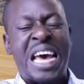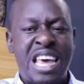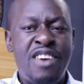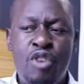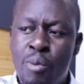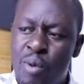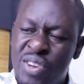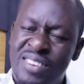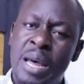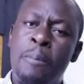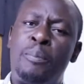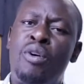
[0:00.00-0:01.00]
If you
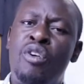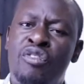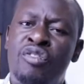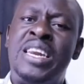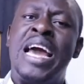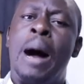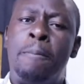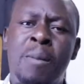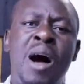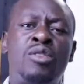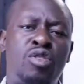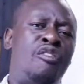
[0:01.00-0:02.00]
must improve the
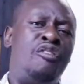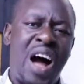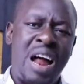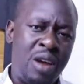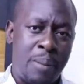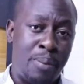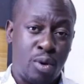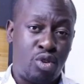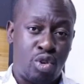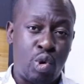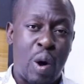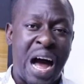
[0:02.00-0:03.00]
amount of
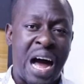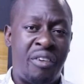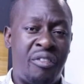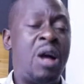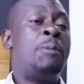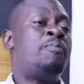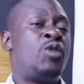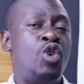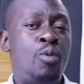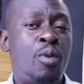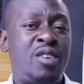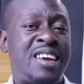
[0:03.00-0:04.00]
valuables you have,
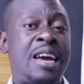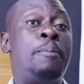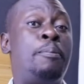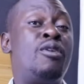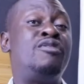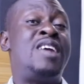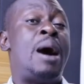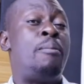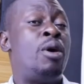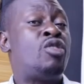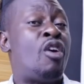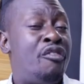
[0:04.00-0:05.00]
you must improve the
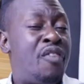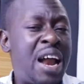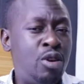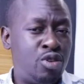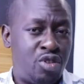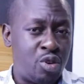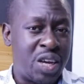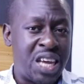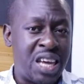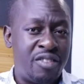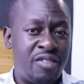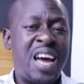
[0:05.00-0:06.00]
amount of values you
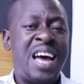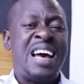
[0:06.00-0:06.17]
give.